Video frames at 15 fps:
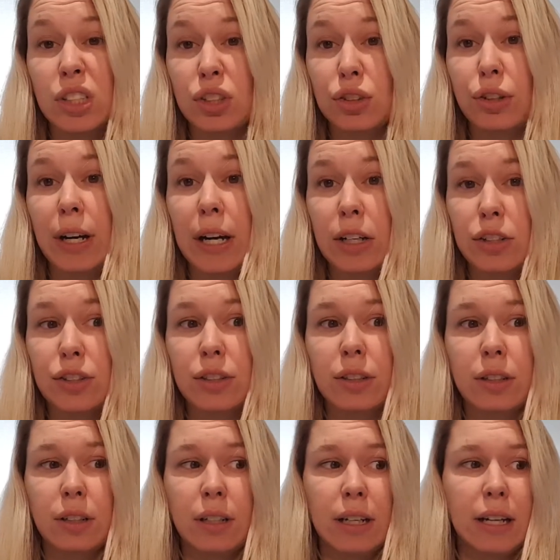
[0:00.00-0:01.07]
trash.
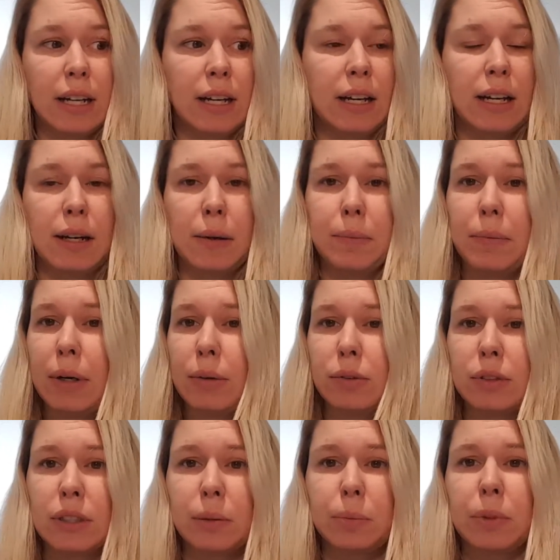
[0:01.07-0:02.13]
I
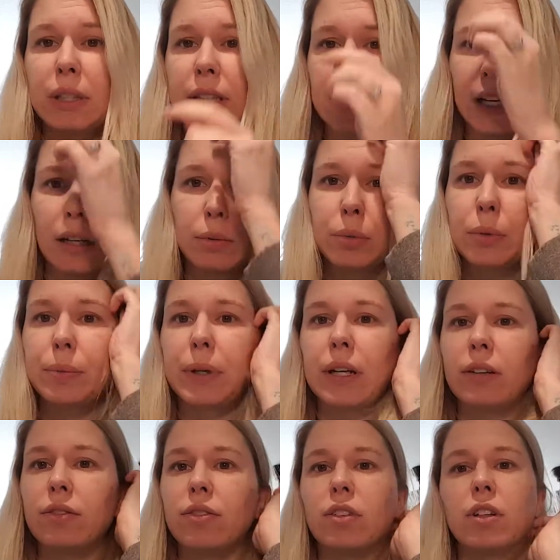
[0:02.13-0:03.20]
was completely
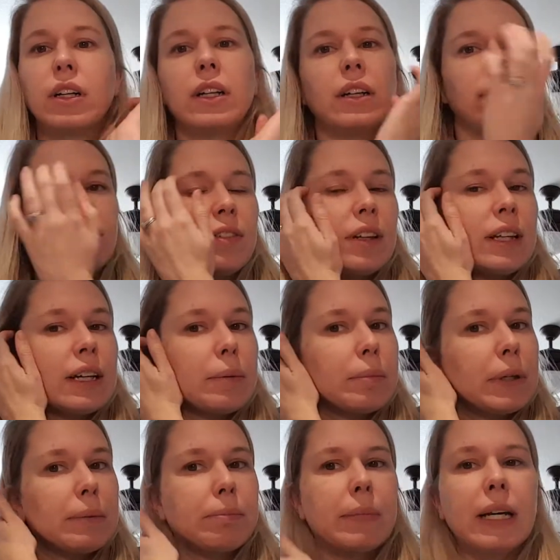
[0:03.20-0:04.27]
unprepared for it. It felt like a
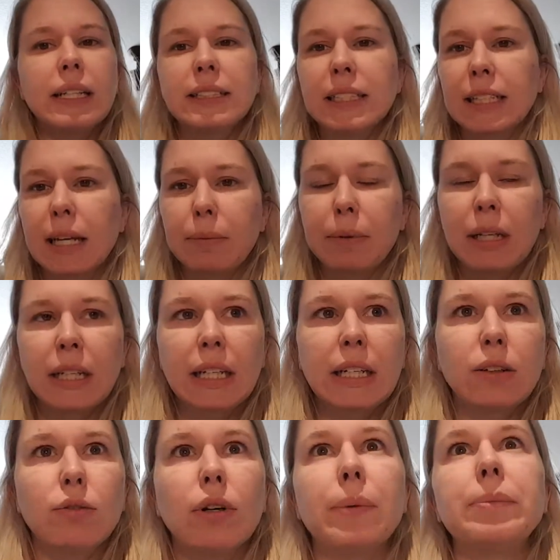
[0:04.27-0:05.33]
big mess. I kept getting
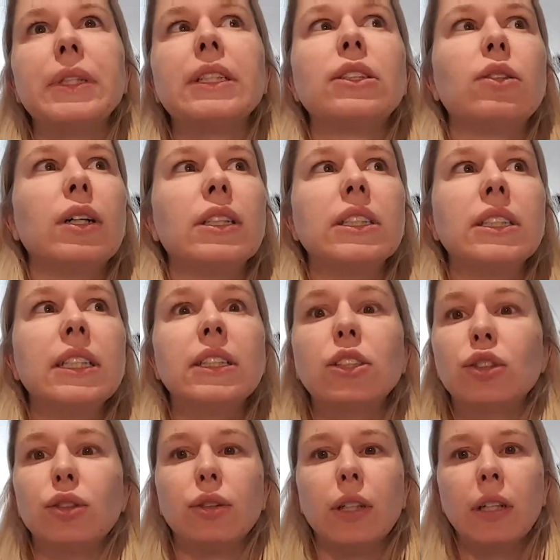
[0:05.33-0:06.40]
interrupted, so I just said,
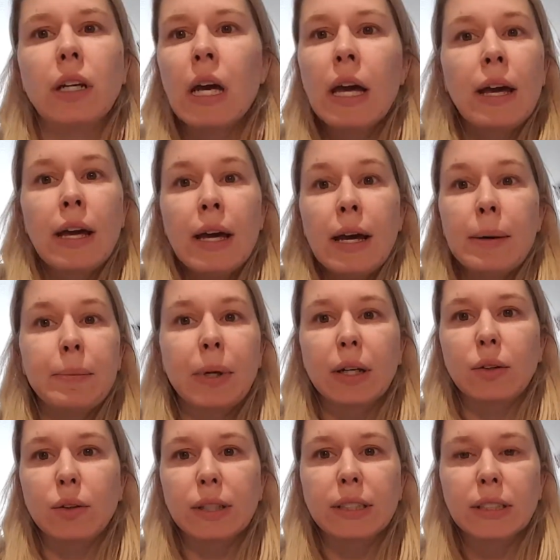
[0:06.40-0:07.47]
screw it. I'm
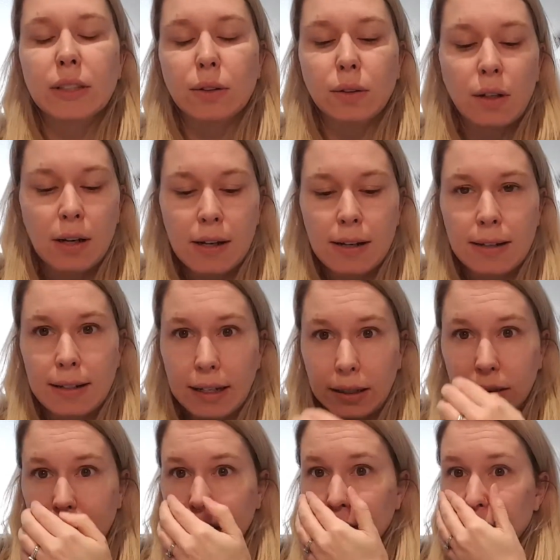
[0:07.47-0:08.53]
not going to
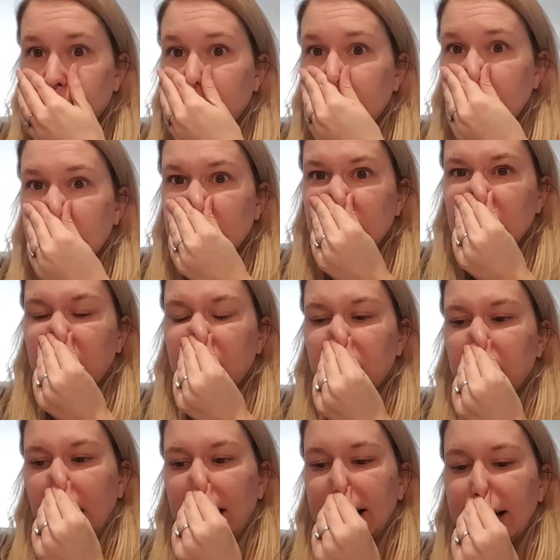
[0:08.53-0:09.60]
do it.
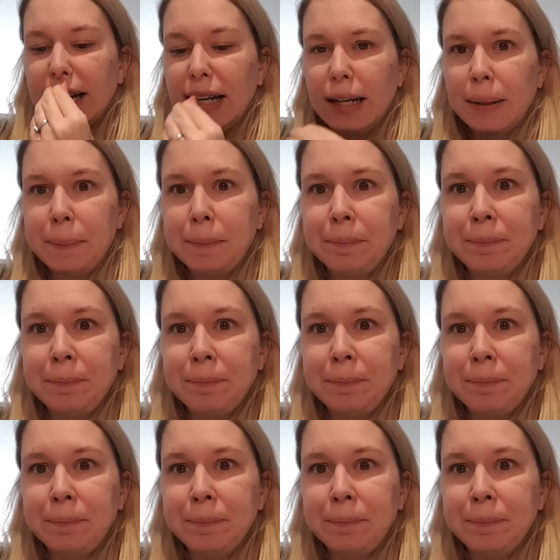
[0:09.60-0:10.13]
So I